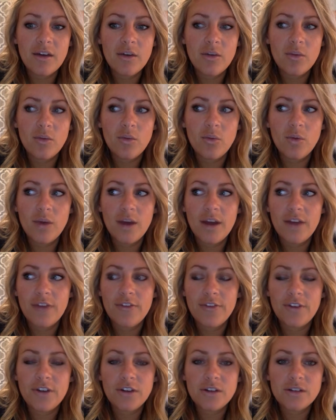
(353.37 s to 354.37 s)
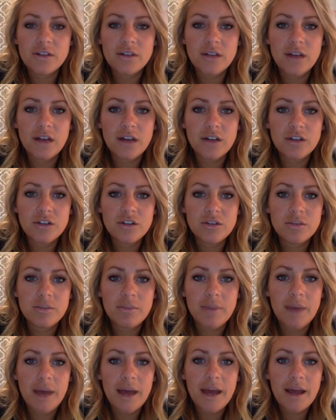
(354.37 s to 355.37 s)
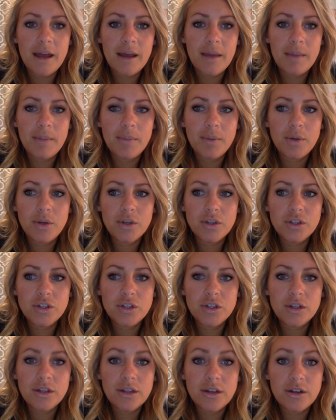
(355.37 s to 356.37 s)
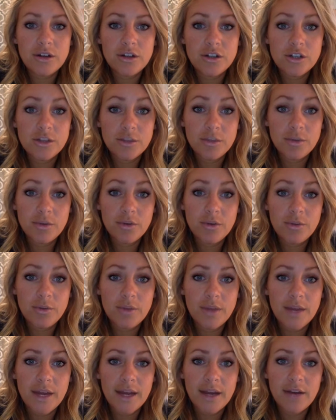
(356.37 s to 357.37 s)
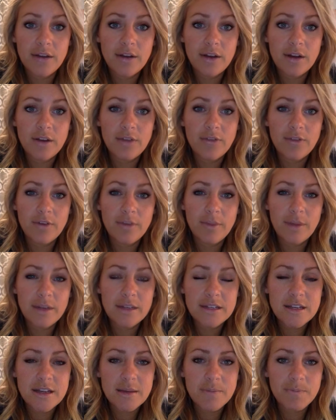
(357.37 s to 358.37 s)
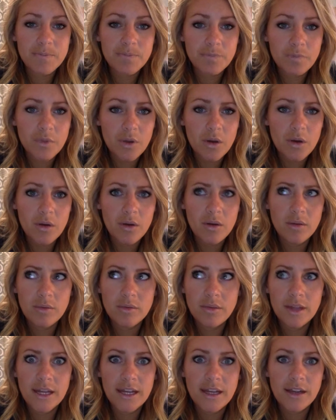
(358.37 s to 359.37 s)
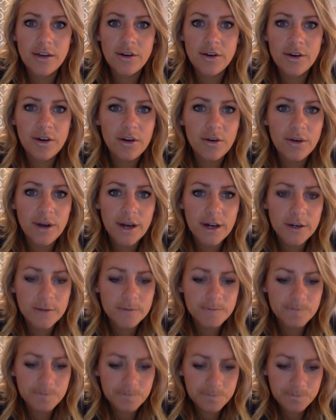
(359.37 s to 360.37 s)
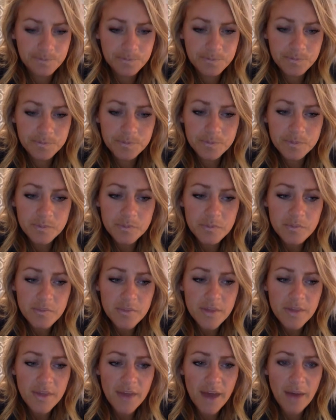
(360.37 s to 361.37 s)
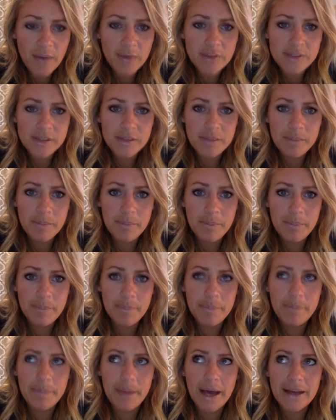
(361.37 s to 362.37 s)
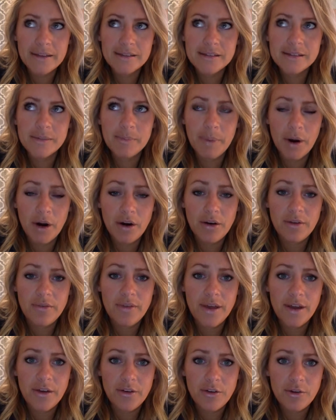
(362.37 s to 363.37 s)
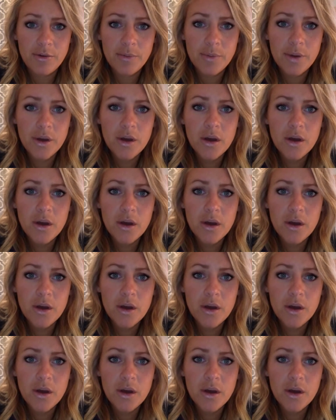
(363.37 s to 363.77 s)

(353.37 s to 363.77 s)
When I first launched my Push to Leadership group that I created for my team like a year ago now, that was the best part of that group,